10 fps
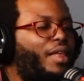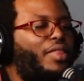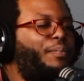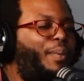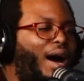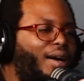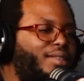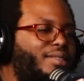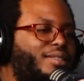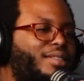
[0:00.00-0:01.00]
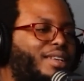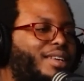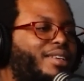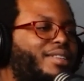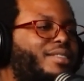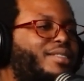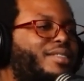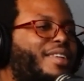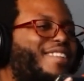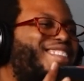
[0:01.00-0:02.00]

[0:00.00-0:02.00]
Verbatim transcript: The box is